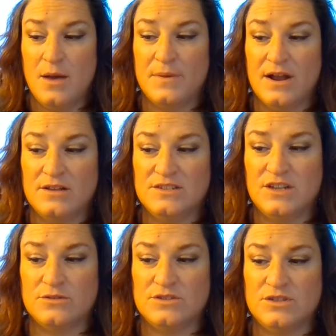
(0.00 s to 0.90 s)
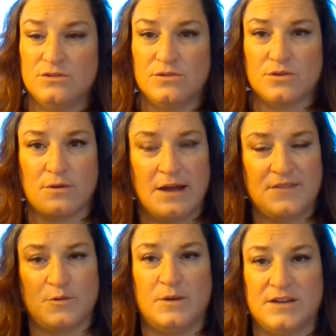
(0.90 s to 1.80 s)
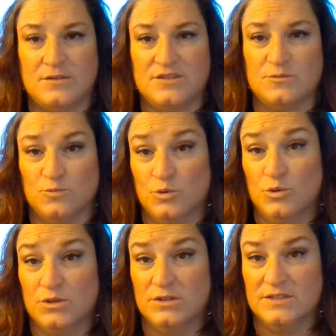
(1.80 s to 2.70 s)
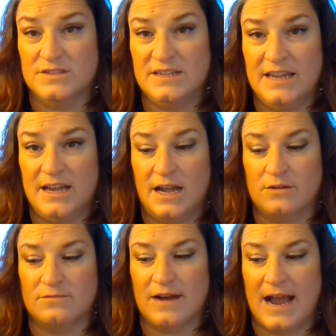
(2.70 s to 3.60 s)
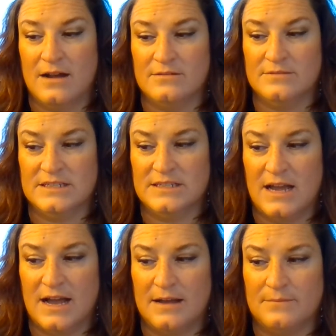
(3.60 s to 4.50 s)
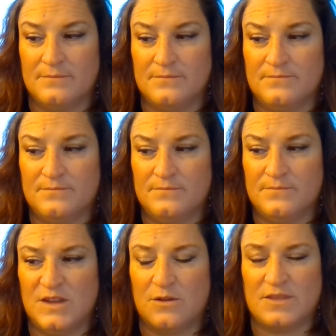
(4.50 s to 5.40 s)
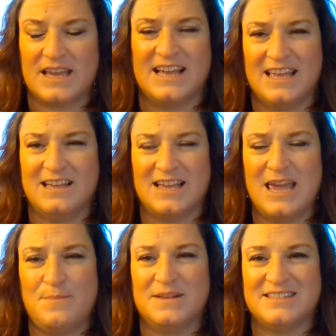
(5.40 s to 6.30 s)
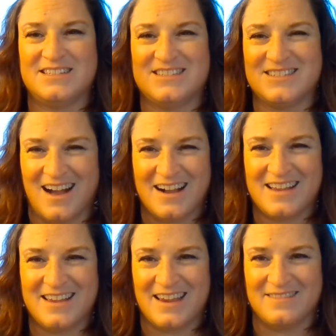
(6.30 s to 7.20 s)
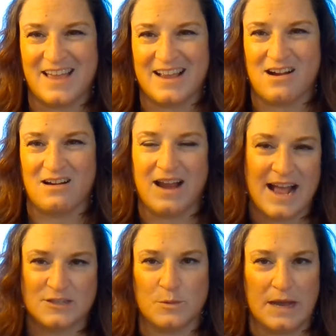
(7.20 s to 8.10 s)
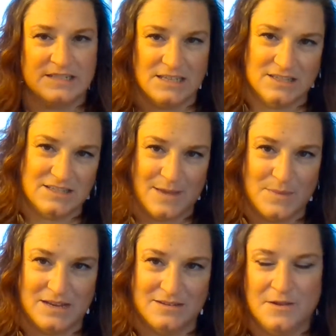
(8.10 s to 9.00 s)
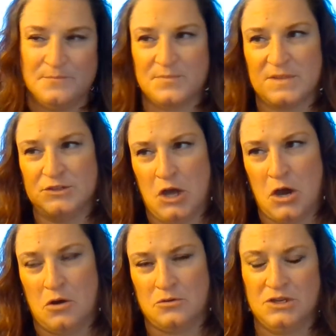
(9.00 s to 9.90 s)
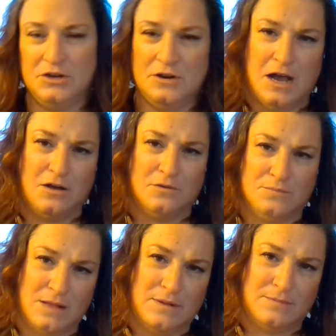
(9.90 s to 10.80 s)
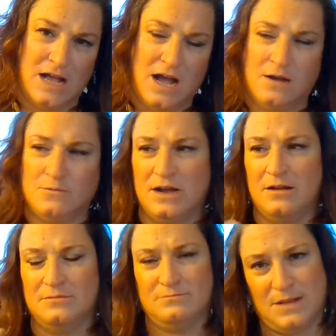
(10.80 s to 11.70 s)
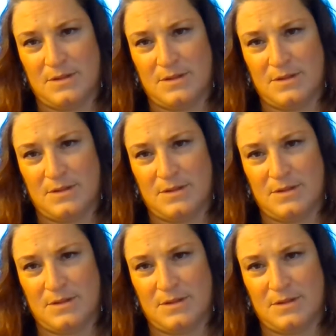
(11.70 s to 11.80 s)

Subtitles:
but also to throw out the window some rules around, that can keep us stuck in like our XYZ statement. So, you know how blah, blah, blah? Well, blah,